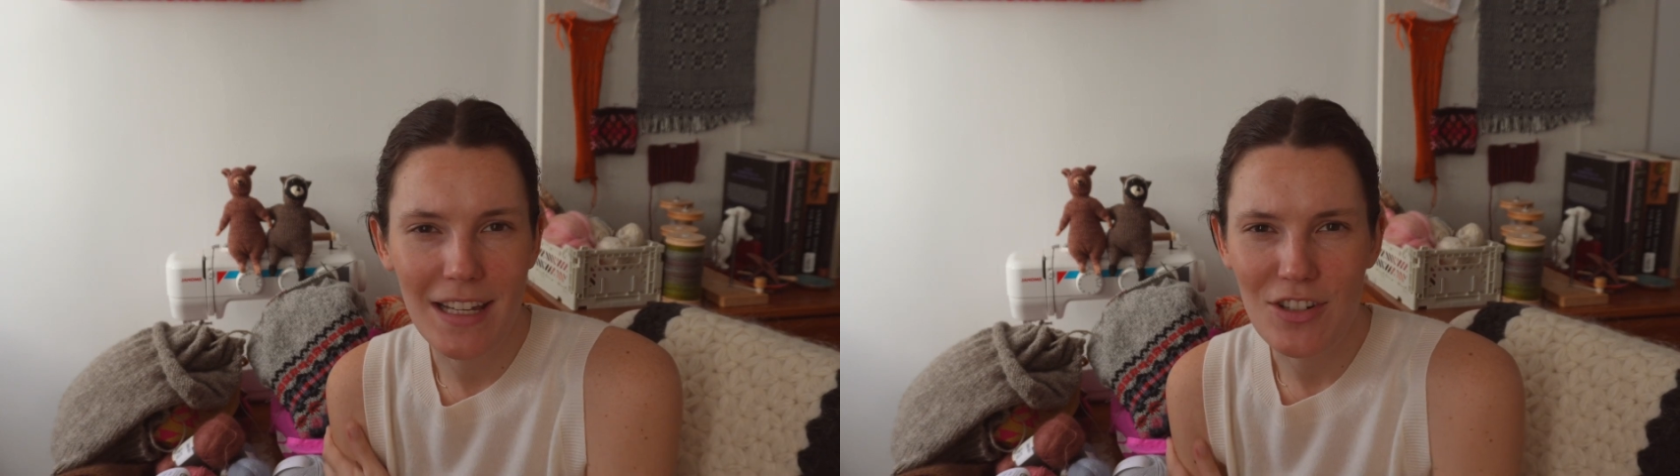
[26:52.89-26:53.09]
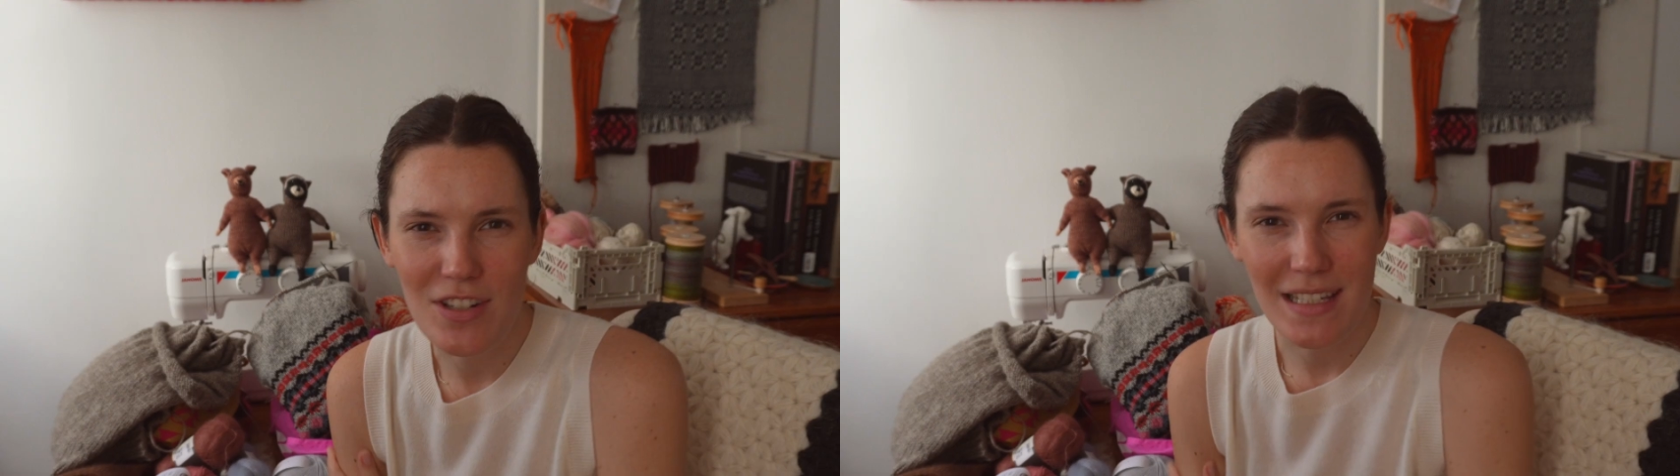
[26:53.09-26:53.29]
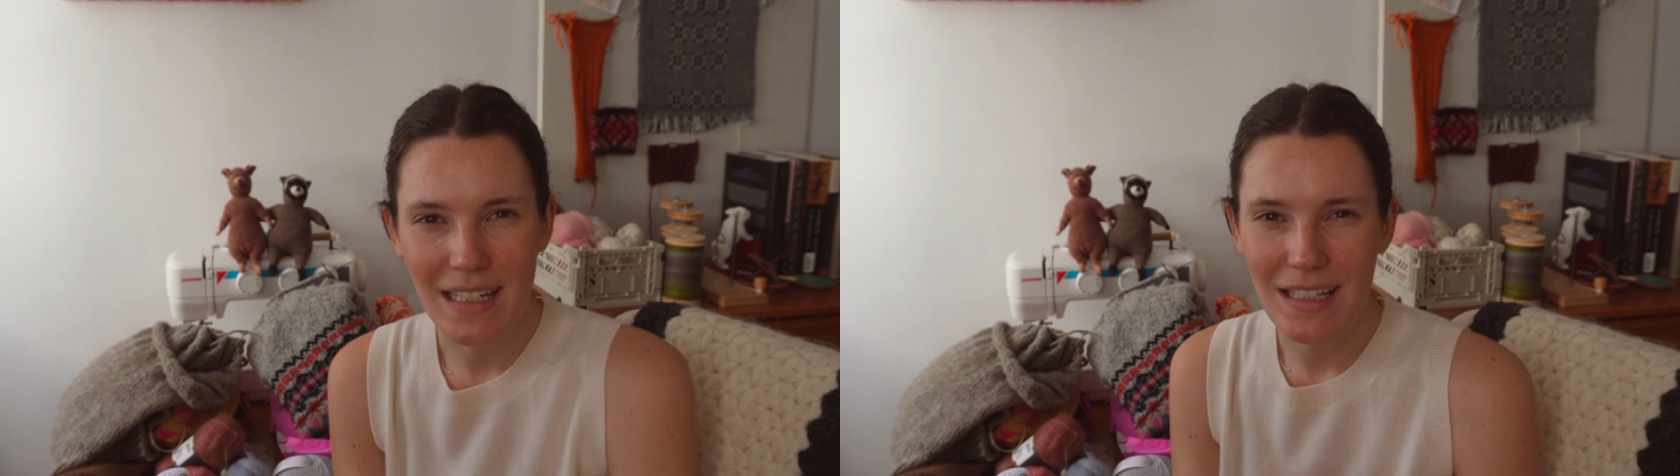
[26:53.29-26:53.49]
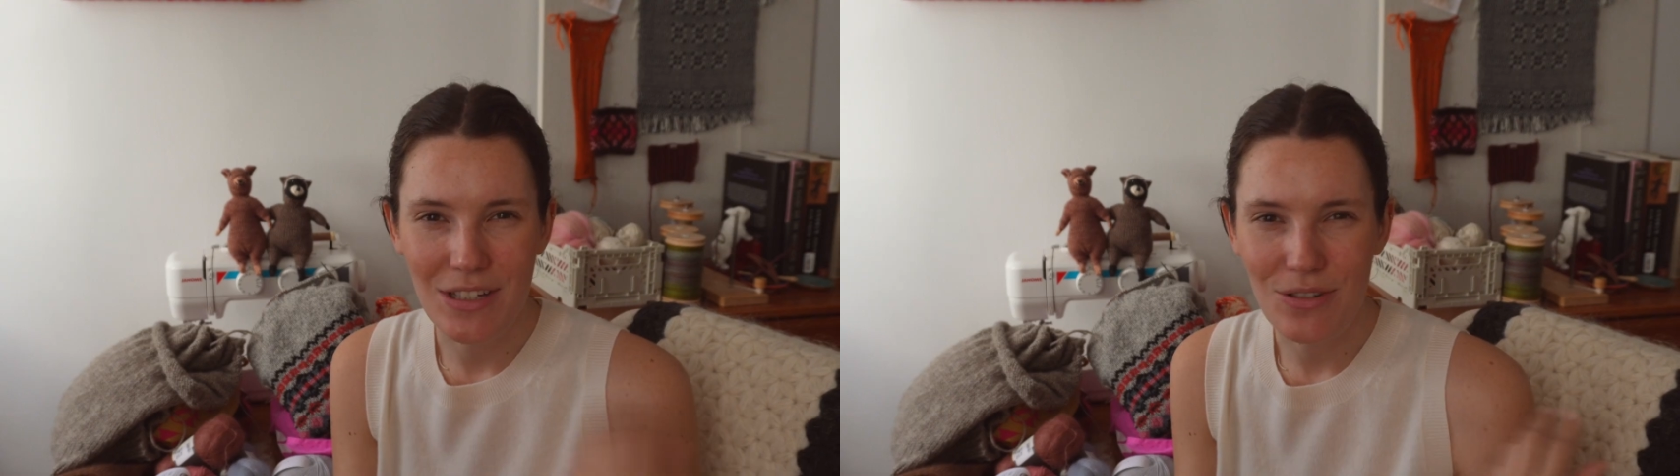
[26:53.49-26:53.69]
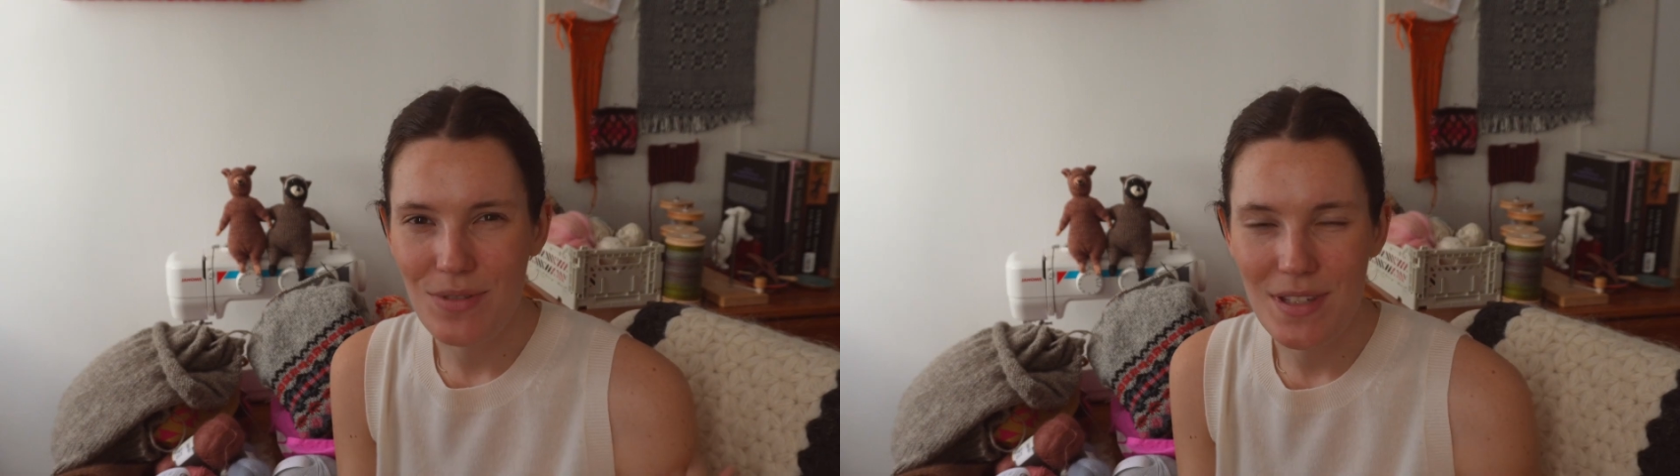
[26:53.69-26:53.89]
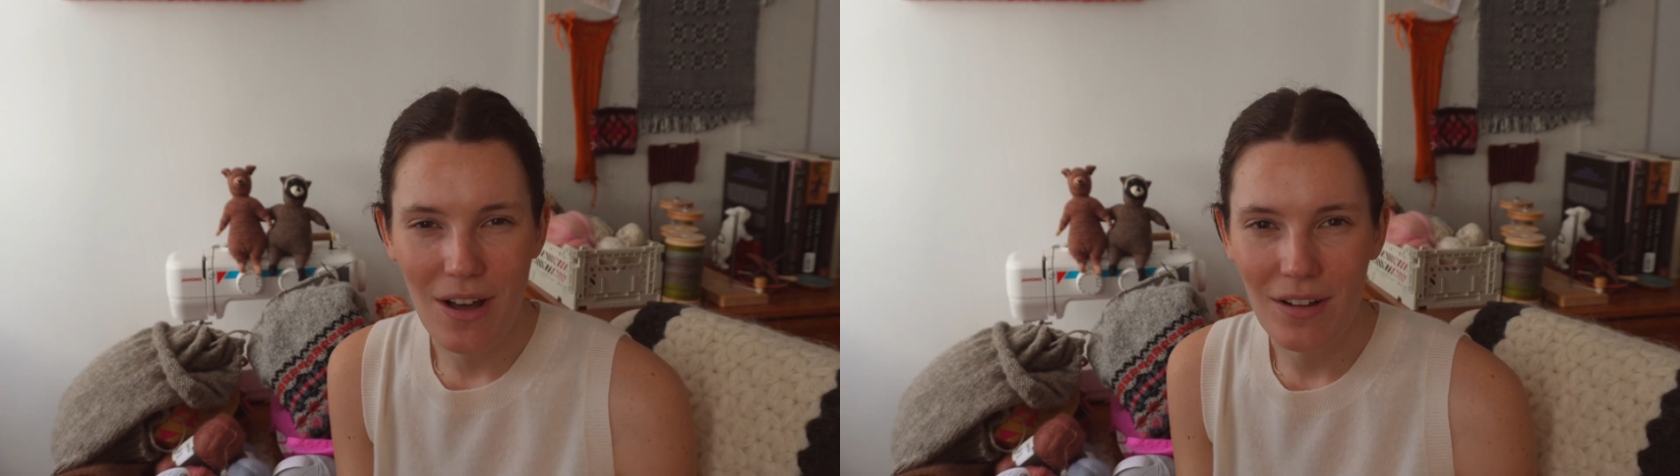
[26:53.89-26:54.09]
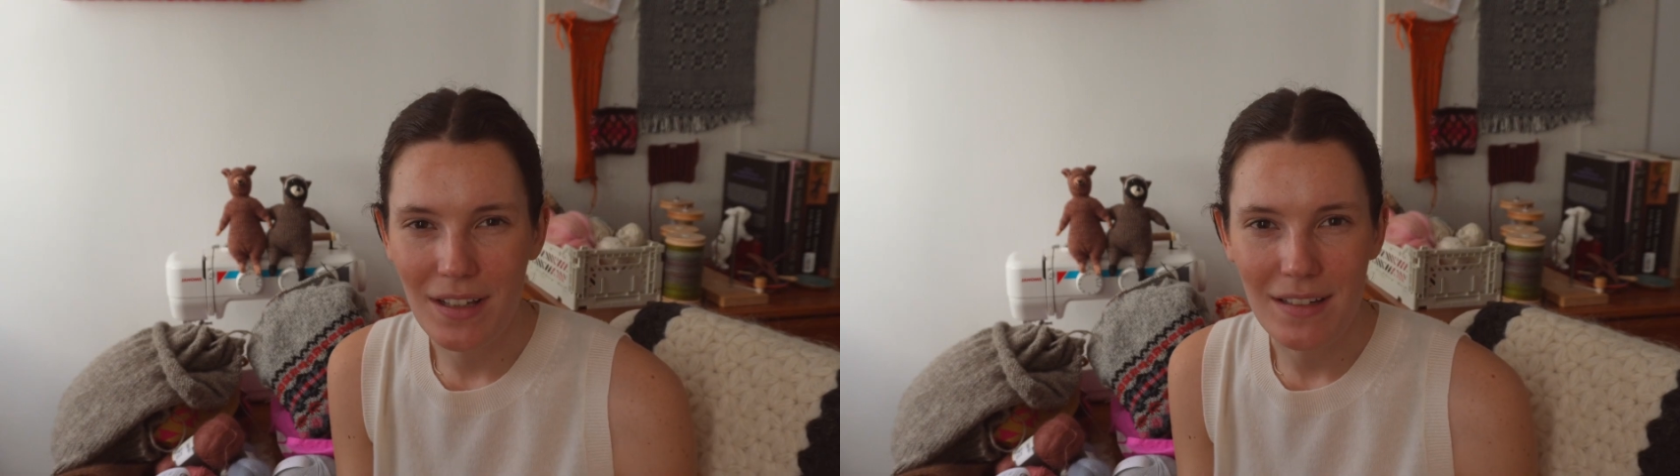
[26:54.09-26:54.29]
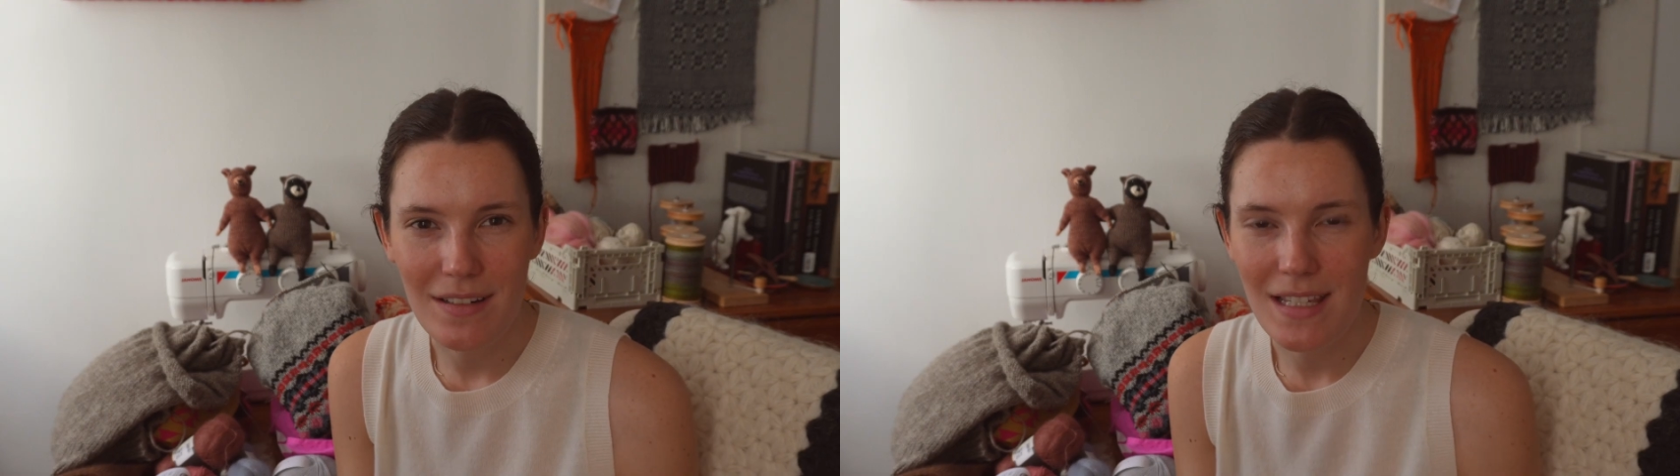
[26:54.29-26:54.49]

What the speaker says: and just like do solid